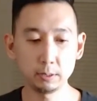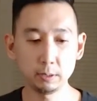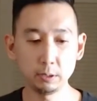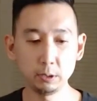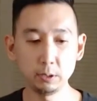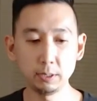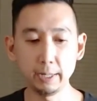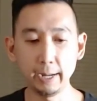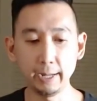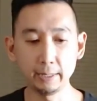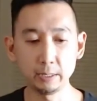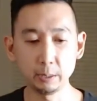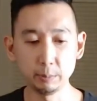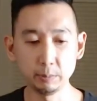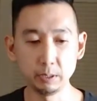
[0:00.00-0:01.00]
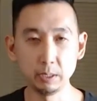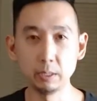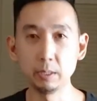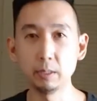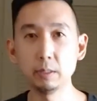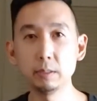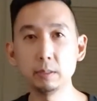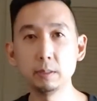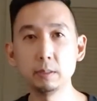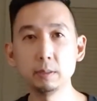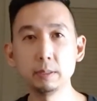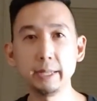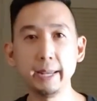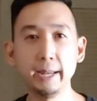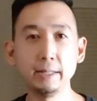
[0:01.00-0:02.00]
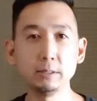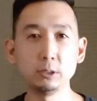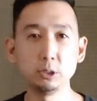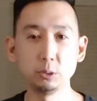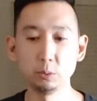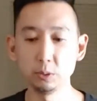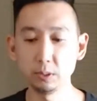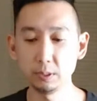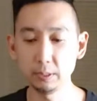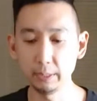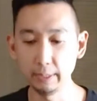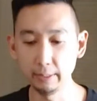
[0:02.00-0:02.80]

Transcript: you can add some of the canned juice